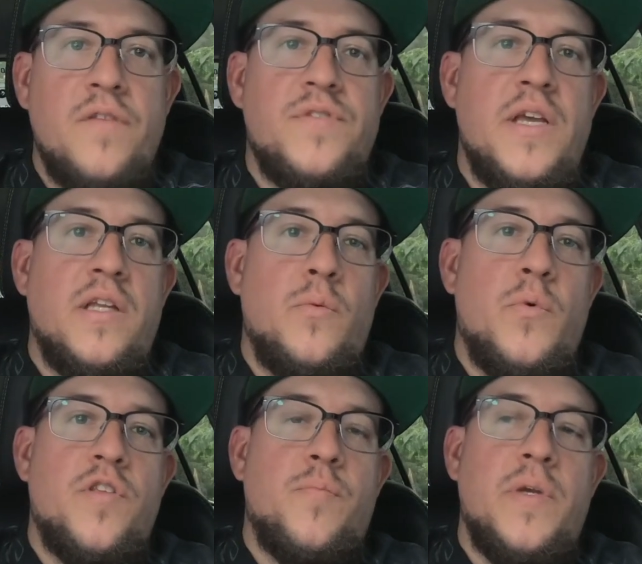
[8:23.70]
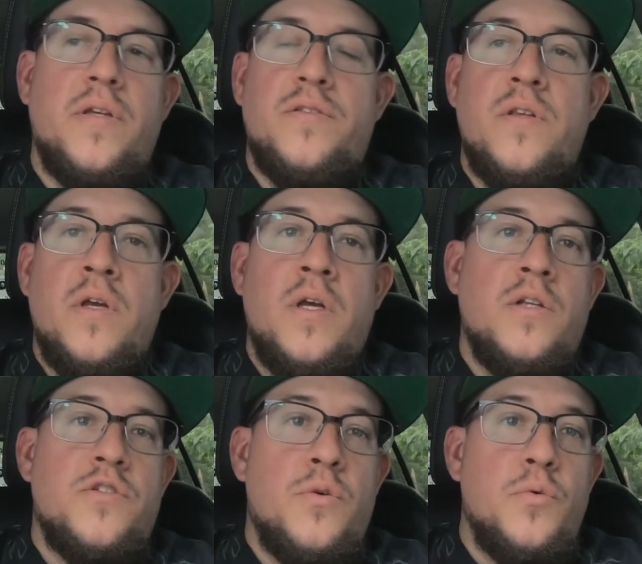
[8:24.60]
I've taken it with me
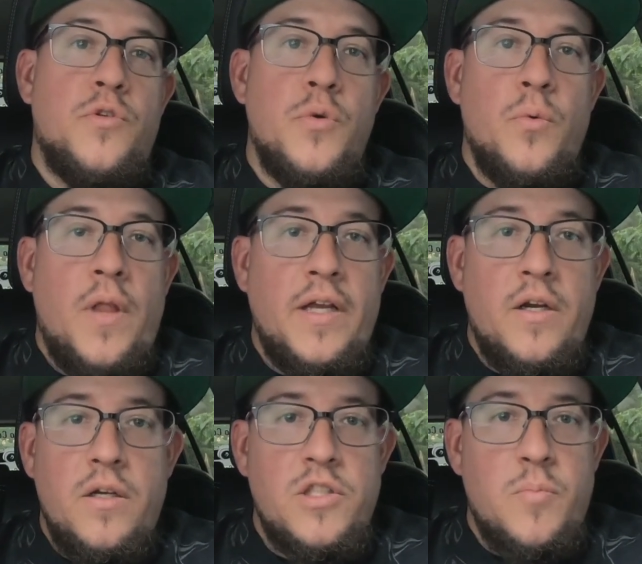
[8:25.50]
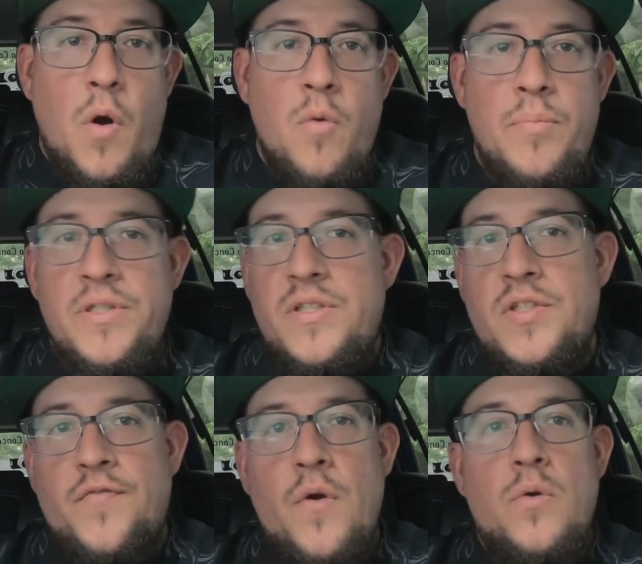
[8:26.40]
to do like a small
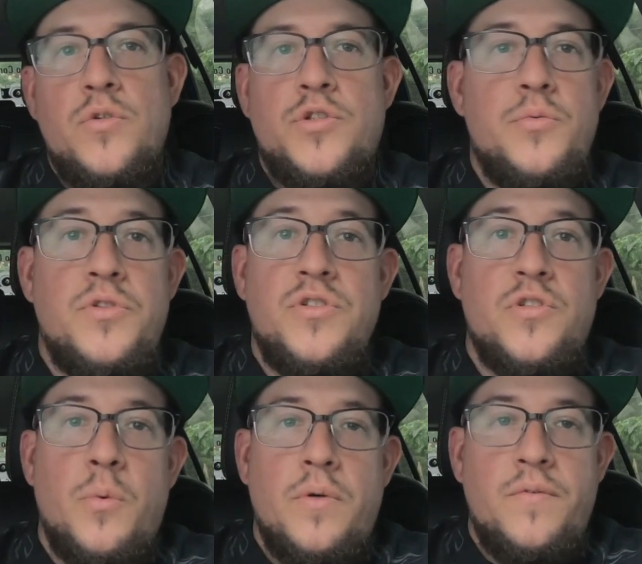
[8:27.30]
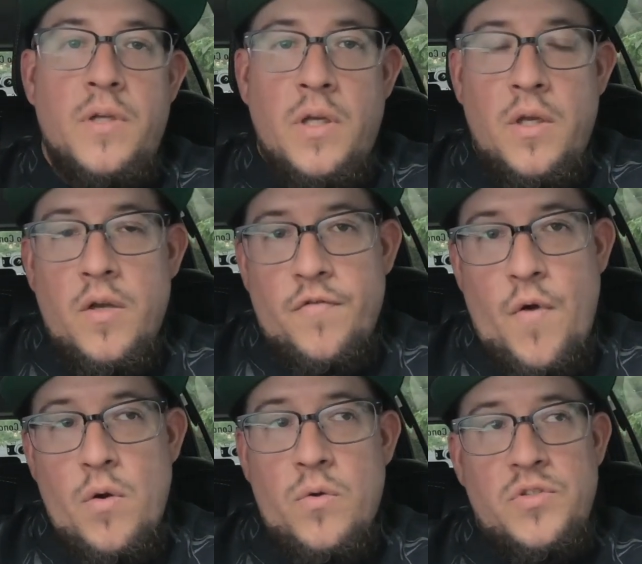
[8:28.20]
business photo shoot, just doing
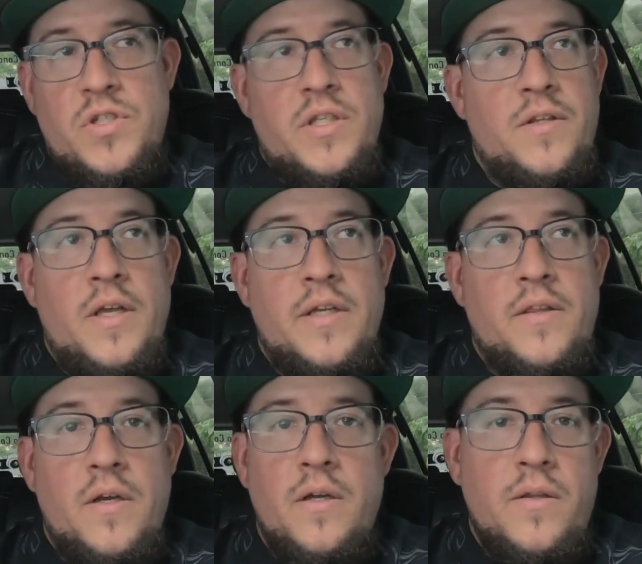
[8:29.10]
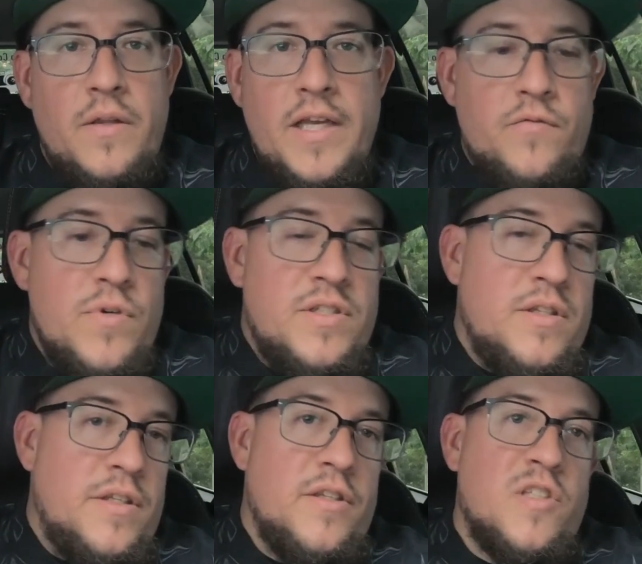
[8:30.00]
photos. And like
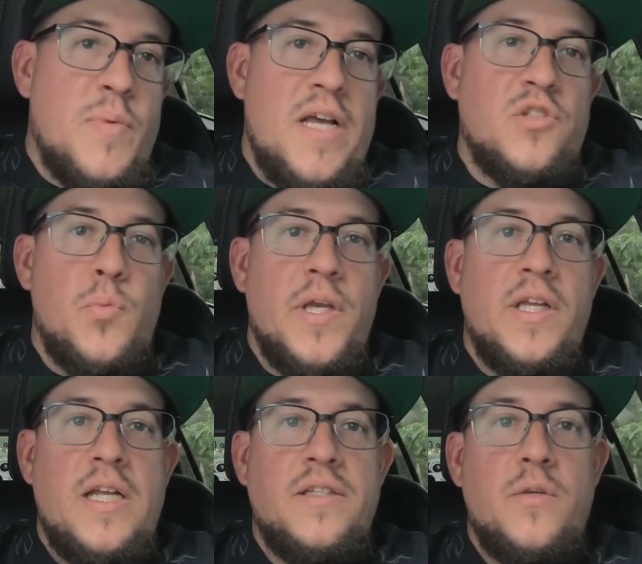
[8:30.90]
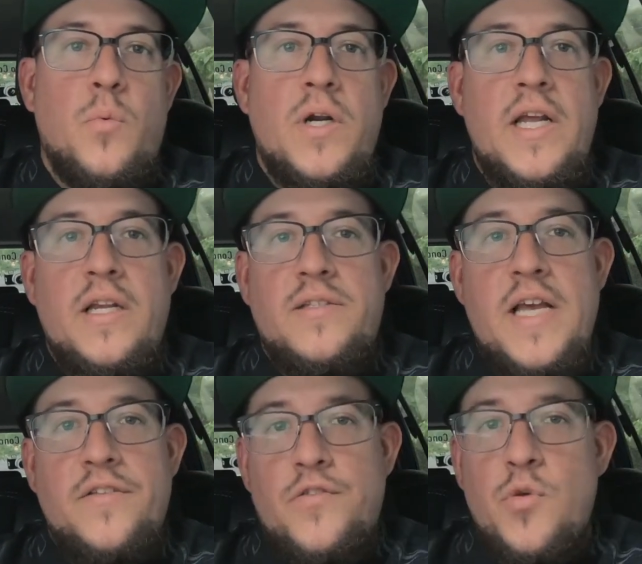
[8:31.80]
recently this past weekend, I did one at a
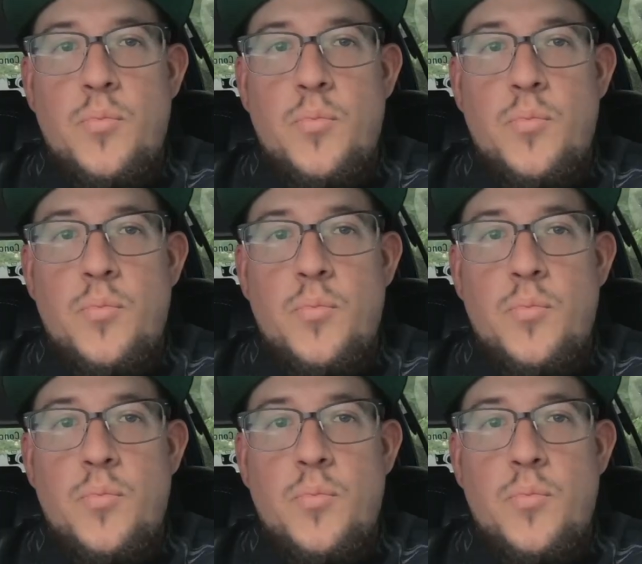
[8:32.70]
tattoo